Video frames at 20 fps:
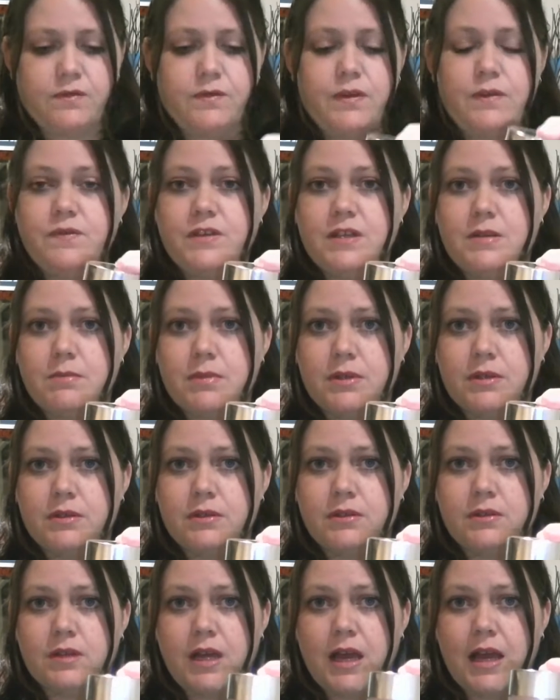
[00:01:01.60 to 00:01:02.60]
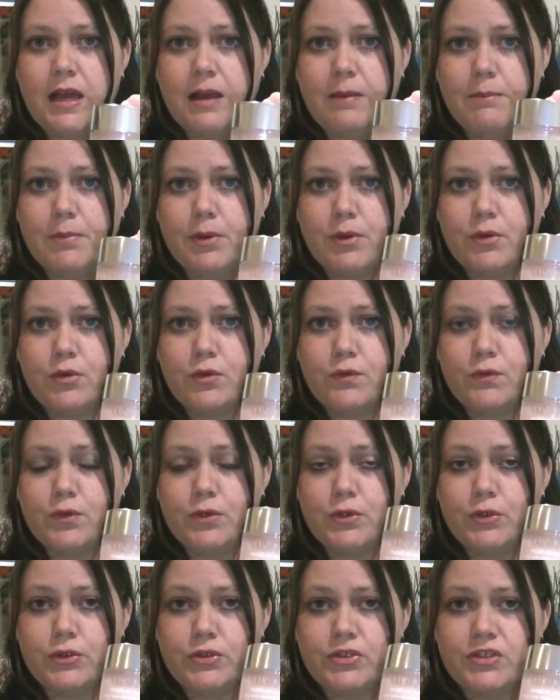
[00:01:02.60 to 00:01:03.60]
50ml bottle
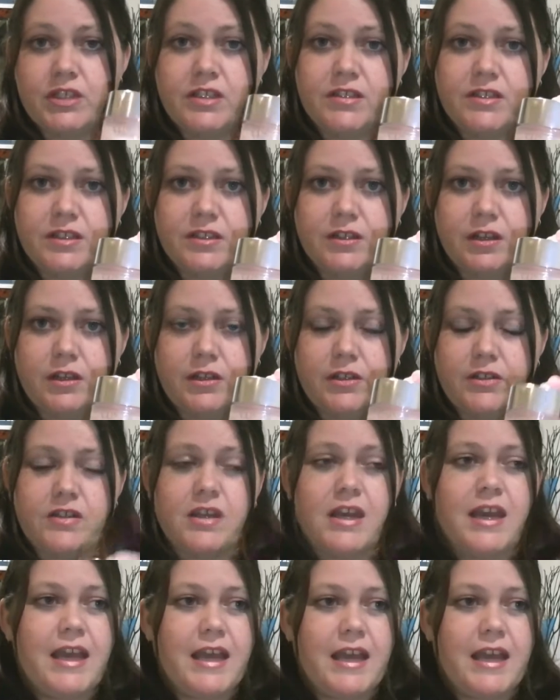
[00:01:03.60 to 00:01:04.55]
for $60,